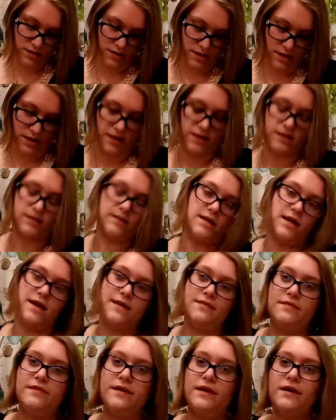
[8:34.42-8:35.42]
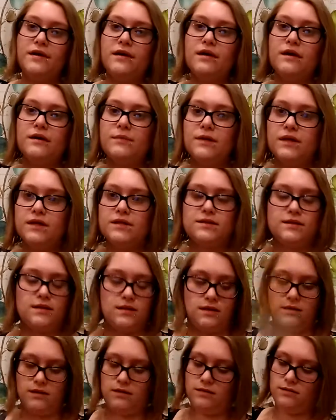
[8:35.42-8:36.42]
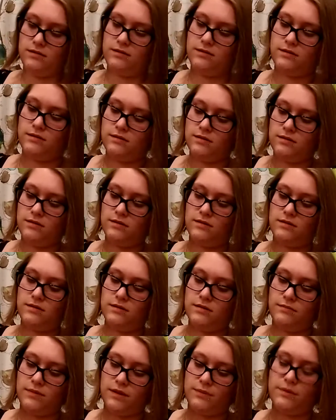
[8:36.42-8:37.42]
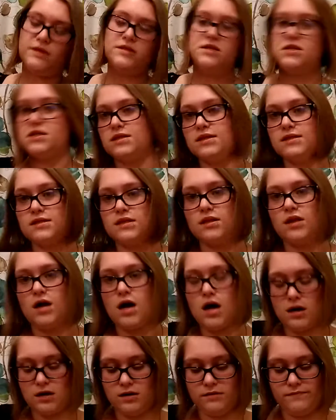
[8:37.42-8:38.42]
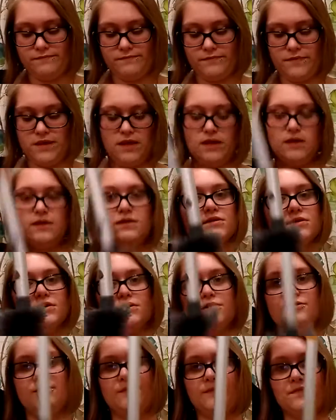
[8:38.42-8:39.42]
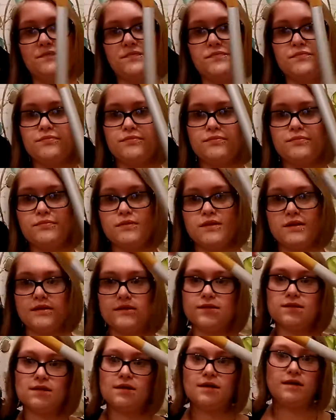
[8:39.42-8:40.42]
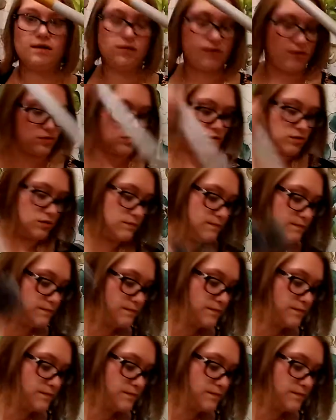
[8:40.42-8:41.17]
like it's in there, but it's not. Maybe it just doesn't lock. So there's the handle.